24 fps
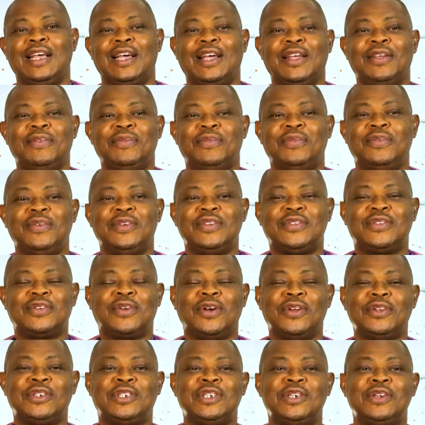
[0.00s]
If it's
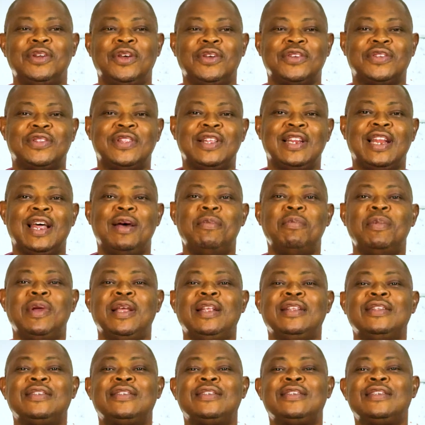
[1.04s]
continuously, that
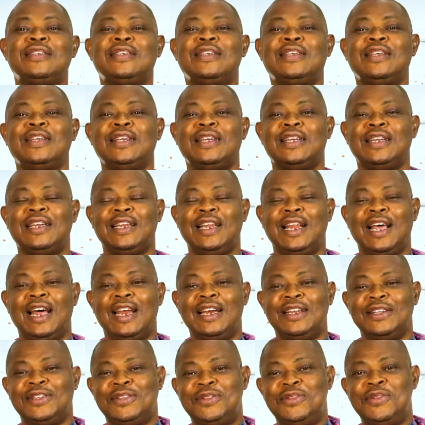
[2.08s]
means there
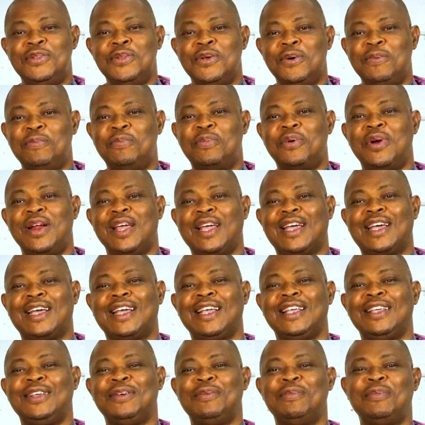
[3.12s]
is no break.
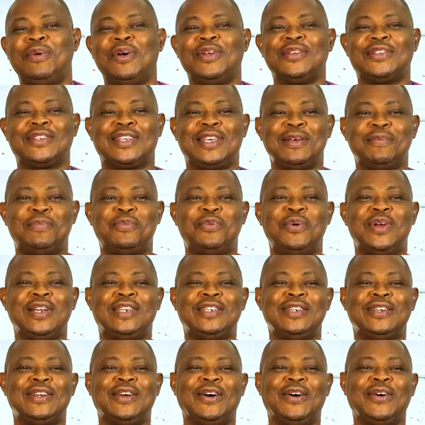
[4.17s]
You must keep
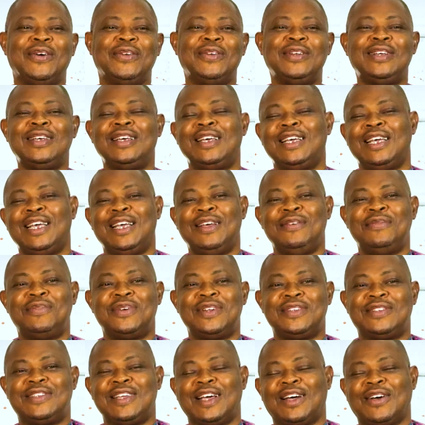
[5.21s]
waiting all
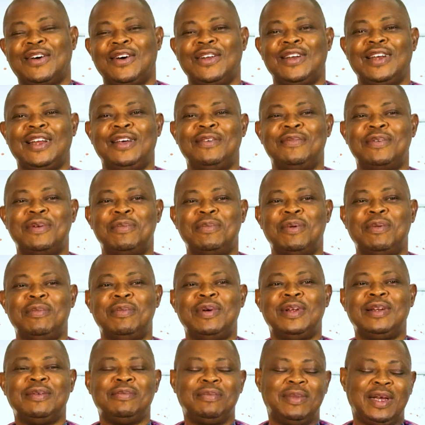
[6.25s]
every second, every
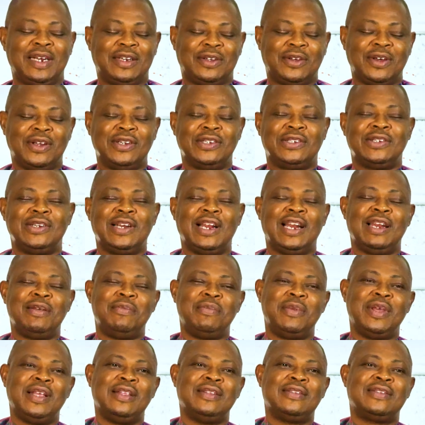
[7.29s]
moment. But continually
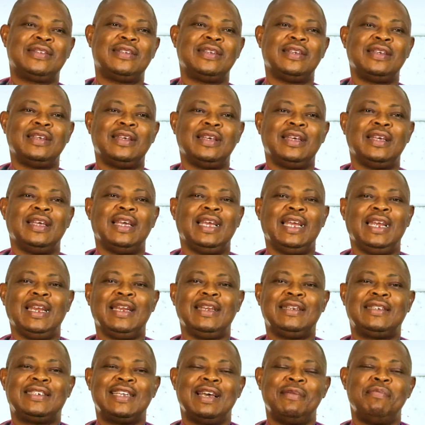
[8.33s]
means
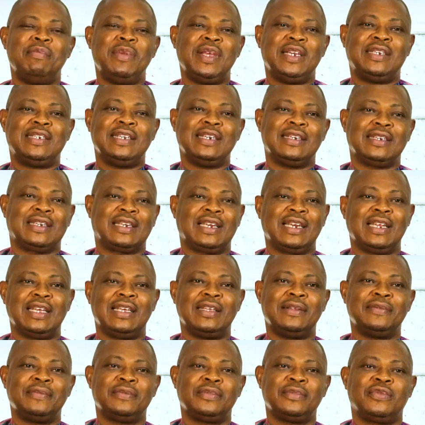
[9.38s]

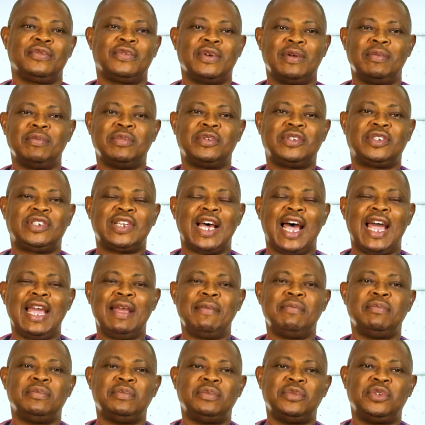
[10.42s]
intermittently, from
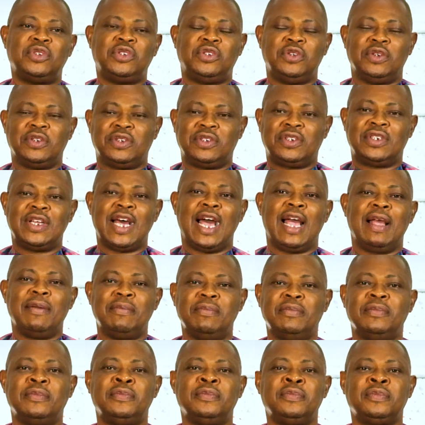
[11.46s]
time to
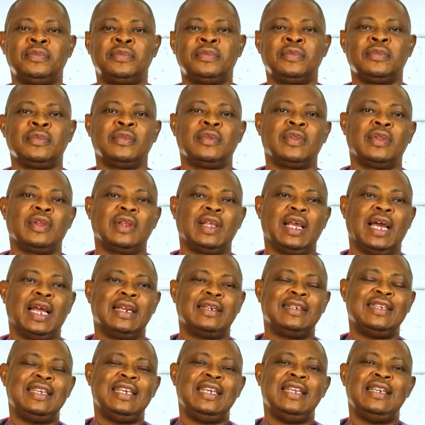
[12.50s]
time, at
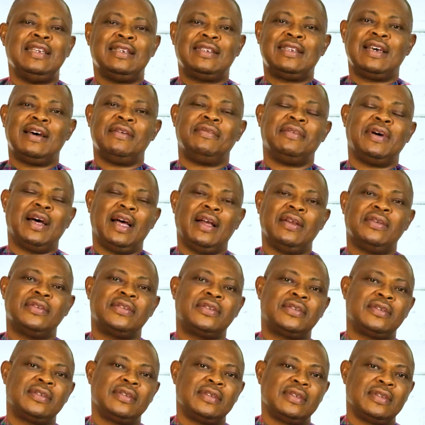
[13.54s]

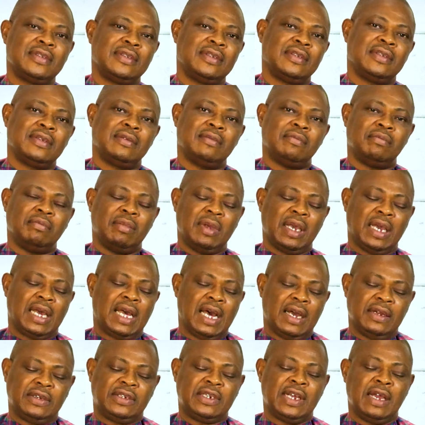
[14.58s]
intervals. Make
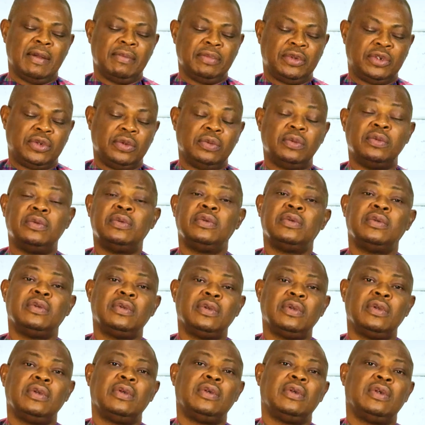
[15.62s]
our time to
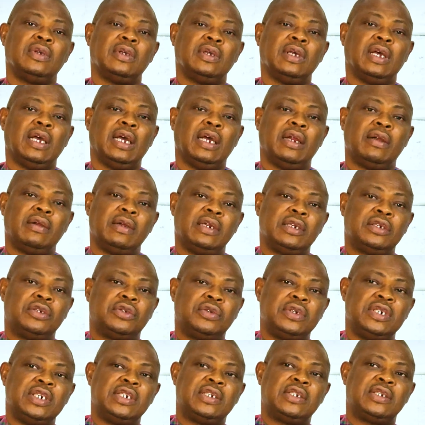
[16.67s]

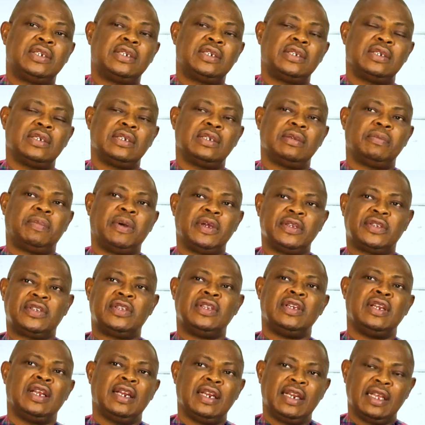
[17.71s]
retreat
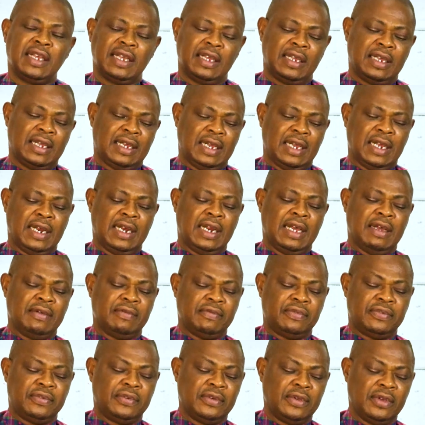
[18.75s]
personally and
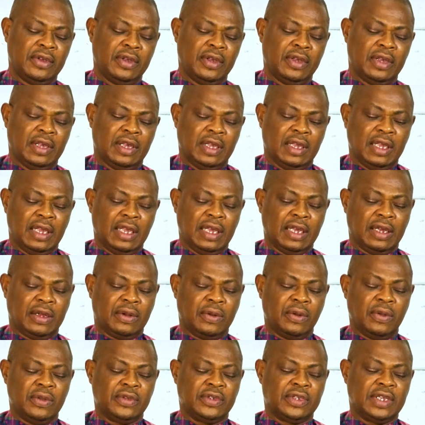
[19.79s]
have a
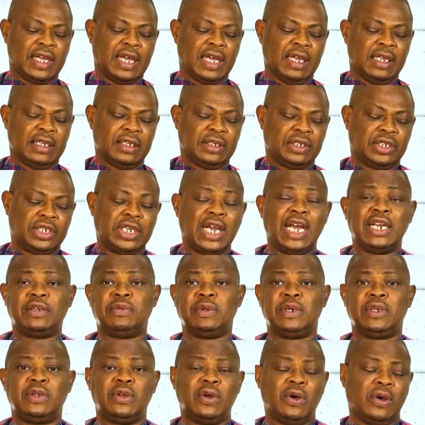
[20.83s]
closer chat
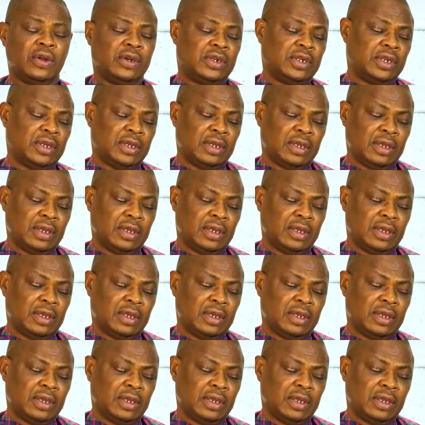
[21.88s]
with God.